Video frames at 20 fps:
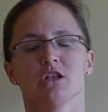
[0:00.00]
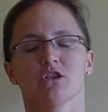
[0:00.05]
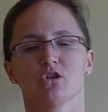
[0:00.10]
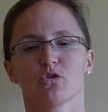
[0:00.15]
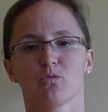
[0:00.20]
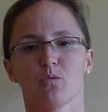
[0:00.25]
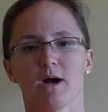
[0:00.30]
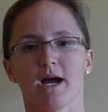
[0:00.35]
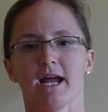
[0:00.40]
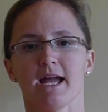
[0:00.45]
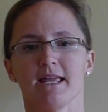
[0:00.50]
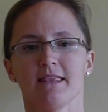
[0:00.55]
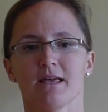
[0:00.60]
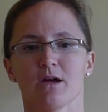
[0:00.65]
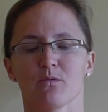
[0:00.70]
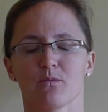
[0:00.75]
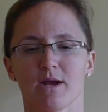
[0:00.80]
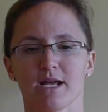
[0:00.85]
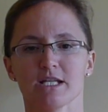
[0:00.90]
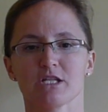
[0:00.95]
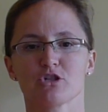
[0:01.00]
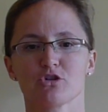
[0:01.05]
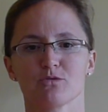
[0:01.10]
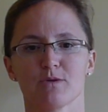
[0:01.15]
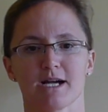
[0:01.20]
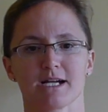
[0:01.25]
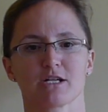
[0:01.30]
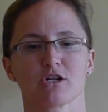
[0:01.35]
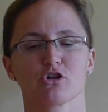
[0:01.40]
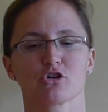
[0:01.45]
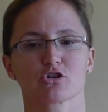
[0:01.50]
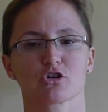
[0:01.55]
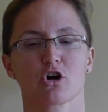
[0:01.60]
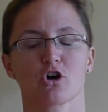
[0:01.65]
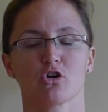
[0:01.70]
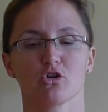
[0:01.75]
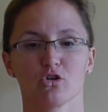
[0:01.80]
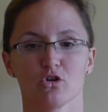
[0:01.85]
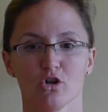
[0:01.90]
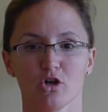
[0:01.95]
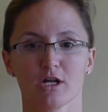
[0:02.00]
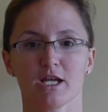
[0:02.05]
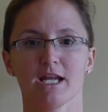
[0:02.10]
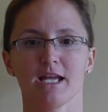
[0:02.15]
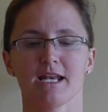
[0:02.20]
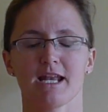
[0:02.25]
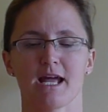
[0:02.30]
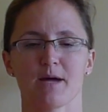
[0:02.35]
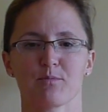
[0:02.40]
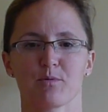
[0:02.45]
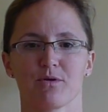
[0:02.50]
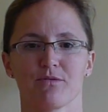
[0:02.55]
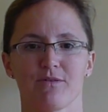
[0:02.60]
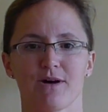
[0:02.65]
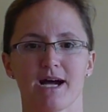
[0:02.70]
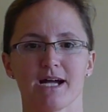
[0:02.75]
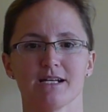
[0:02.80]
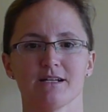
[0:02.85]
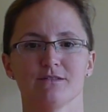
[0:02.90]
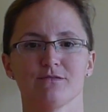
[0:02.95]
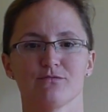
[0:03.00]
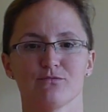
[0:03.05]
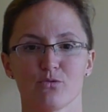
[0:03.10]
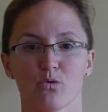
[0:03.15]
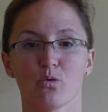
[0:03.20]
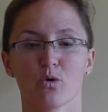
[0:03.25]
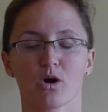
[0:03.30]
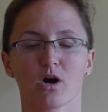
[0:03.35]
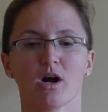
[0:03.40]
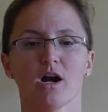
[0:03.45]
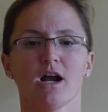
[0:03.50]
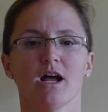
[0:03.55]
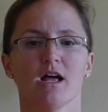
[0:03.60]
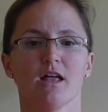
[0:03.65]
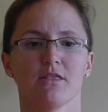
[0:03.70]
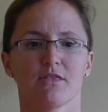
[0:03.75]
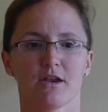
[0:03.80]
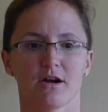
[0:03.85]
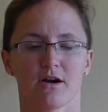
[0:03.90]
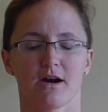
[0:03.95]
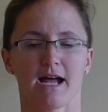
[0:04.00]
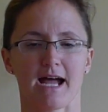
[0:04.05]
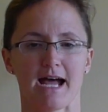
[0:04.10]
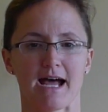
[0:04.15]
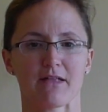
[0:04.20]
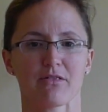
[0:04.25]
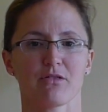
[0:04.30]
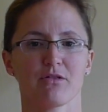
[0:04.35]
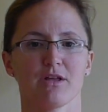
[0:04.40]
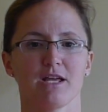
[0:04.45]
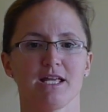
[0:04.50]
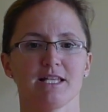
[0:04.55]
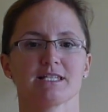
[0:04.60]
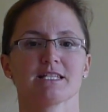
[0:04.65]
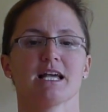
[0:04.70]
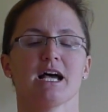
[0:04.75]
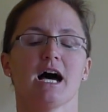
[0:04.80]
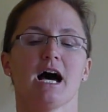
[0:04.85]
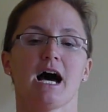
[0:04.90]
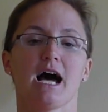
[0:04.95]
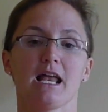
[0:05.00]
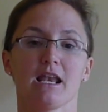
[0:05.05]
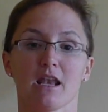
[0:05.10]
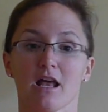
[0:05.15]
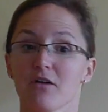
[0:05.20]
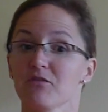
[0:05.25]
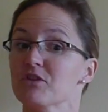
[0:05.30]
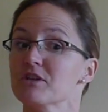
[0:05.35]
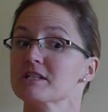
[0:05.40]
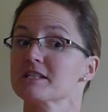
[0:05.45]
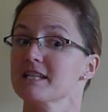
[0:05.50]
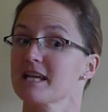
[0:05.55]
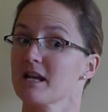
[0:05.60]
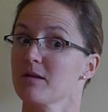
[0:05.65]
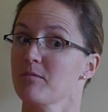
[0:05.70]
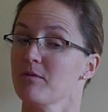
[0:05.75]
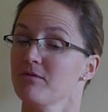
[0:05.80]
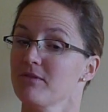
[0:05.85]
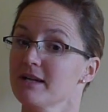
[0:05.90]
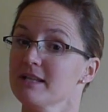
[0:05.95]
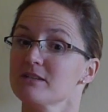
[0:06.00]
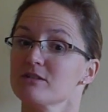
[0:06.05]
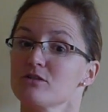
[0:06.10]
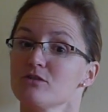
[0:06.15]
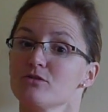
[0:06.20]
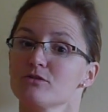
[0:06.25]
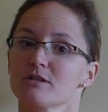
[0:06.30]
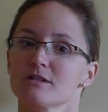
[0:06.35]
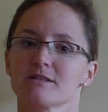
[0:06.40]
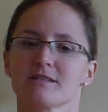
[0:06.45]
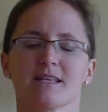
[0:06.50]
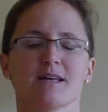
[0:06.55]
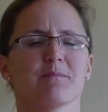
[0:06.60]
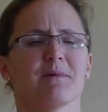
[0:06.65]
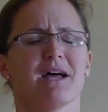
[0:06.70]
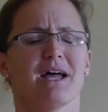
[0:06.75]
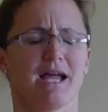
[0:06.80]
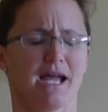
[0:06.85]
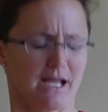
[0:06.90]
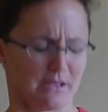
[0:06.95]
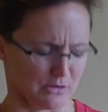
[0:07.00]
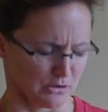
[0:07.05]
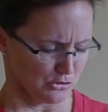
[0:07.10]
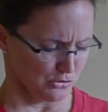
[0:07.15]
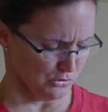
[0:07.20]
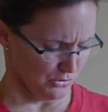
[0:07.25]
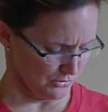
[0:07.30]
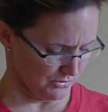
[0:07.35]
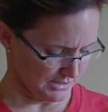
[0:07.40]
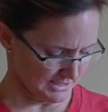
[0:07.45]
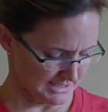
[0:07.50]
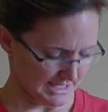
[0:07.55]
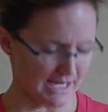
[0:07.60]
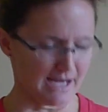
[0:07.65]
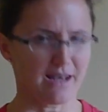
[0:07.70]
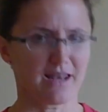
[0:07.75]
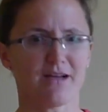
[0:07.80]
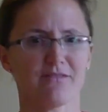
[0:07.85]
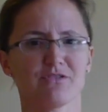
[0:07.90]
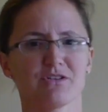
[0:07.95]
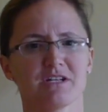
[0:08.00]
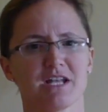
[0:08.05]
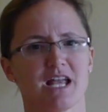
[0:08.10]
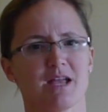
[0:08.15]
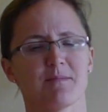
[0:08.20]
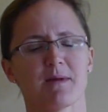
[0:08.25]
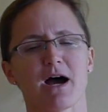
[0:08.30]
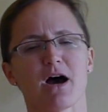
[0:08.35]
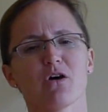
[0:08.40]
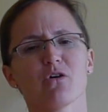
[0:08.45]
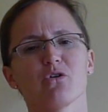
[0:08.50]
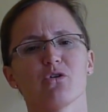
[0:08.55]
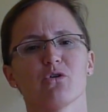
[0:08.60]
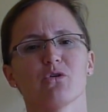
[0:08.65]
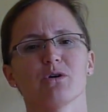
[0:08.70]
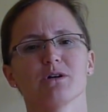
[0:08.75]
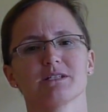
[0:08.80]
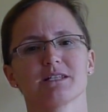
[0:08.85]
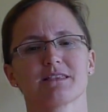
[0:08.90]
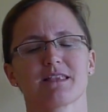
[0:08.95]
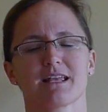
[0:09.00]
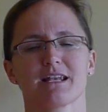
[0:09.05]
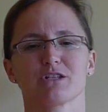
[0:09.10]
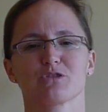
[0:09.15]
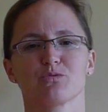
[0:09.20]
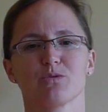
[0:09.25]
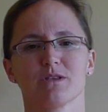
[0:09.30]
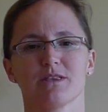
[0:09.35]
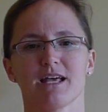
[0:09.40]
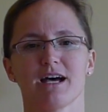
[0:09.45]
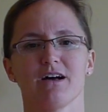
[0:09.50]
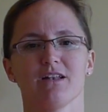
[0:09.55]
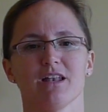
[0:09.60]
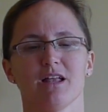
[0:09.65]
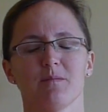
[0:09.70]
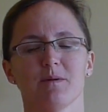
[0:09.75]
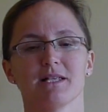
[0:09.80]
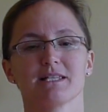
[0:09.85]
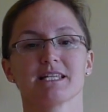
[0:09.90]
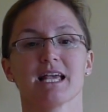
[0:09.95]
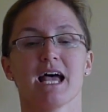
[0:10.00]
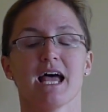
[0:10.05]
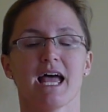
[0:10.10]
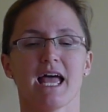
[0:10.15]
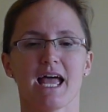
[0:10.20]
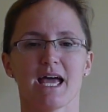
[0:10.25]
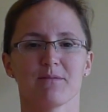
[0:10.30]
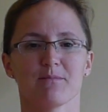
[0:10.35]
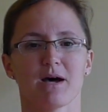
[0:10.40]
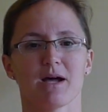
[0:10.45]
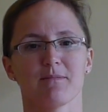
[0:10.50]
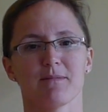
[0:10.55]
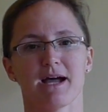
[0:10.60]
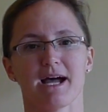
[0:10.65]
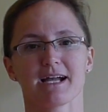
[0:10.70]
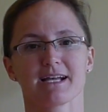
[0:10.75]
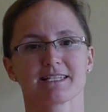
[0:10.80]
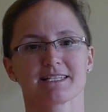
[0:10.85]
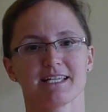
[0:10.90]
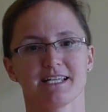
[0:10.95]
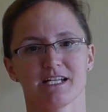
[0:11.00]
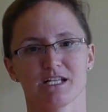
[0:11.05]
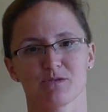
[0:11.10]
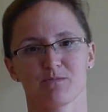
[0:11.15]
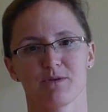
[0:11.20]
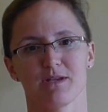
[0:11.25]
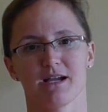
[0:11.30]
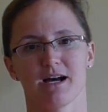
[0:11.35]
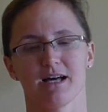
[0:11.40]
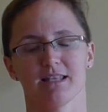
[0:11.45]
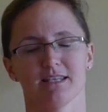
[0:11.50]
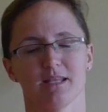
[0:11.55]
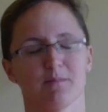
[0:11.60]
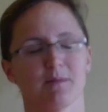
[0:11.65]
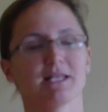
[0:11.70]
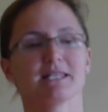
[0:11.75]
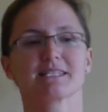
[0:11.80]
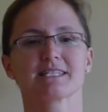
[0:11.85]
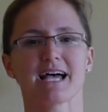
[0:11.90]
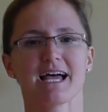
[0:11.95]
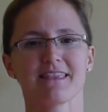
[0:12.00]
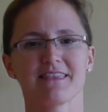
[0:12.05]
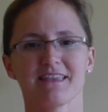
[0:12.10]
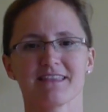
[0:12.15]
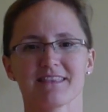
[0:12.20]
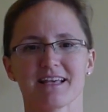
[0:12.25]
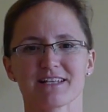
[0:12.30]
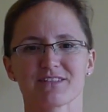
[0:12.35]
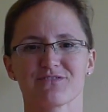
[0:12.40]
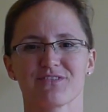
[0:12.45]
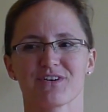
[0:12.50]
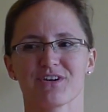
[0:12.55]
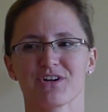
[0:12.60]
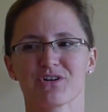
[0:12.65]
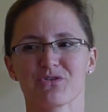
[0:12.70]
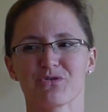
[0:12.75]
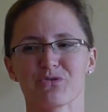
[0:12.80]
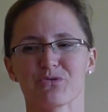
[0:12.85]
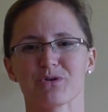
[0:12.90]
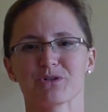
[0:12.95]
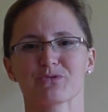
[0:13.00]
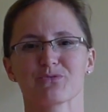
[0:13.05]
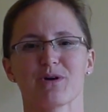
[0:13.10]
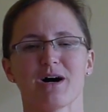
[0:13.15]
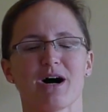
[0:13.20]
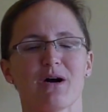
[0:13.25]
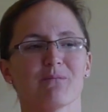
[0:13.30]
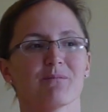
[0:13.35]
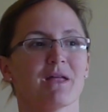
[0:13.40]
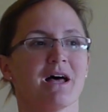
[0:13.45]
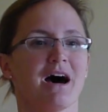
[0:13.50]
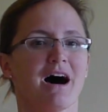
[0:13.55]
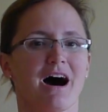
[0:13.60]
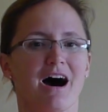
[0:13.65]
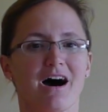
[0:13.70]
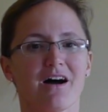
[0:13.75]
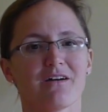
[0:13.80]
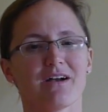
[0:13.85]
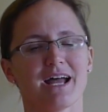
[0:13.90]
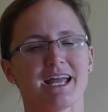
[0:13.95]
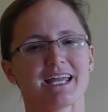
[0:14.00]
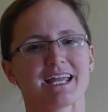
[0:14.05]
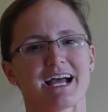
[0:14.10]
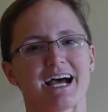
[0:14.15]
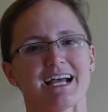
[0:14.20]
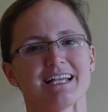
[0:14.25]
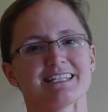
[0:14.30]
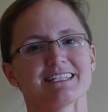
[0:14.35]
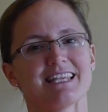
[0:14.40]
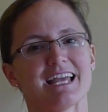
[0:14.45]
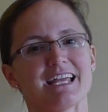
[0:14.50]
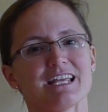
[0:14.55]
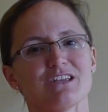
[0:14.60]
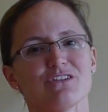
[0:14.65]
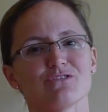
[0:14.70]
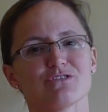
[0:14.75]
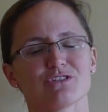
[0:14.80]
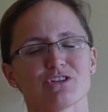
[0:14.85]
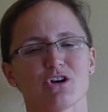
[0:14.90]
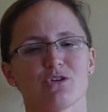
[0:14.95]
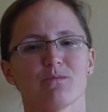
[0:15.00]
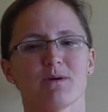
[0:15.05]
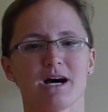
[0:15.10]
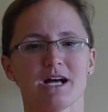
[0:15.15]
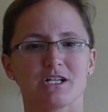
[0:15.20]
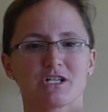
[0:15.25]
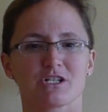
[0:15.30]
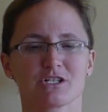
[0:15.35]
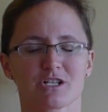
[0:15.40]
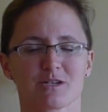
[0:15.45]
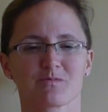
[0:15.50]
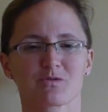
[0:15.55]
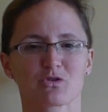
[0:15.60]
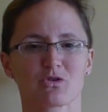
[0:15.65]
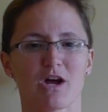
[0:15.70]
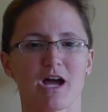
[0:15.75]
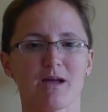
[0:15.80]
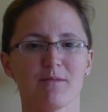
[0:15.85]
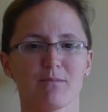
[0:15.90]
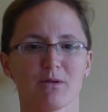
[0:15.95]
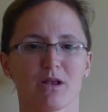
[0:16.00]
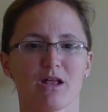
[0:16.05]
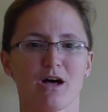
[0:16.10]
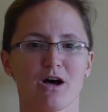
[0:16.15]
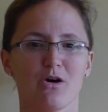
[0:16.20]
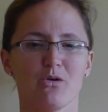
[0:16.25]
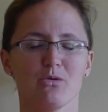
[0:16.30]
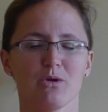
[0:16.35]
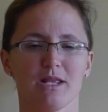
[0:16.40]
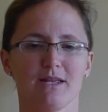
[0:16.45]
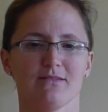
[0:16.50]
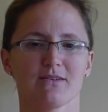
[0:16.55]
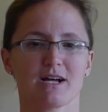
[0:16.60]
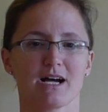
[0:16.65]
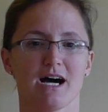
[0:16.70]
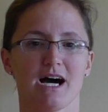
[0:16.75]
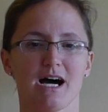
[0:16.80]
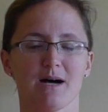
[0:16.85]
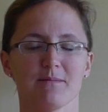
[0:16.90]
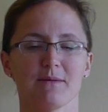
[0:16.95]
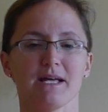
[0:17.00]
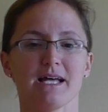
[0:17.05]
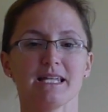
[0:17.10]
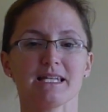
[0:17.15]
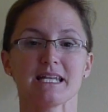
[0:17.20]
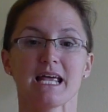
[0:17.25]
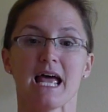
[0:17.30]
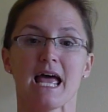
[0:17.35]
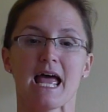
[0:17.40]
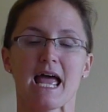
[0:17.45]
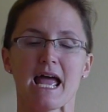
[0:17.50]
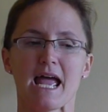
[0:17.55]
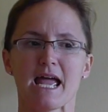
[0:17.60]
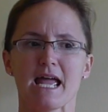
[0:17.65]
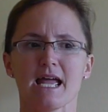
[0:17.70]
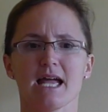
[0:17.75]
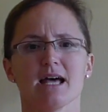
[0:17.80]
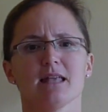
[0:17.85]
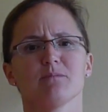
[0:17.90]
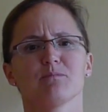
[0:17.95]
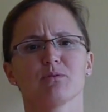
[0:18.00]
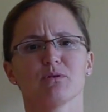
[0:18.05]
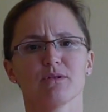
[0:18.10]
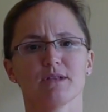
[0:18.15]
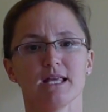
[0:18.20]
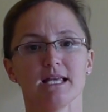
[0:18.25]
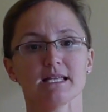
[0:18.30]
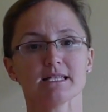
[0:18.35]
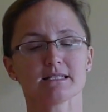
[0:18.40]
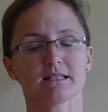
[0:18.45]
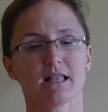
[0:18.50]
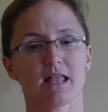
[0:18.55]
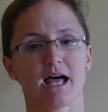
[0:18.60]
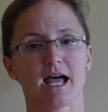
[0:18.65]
the way that race directors are looking at providing for their athletes. I love that Set Up Events uses them, and the truth is I love the name. How cool is it that it's Without Limits and my magazine is Beyond Limits? I think that's very cool as well. Alright guys, thank you so much. Subscribe below, leave a comment, and please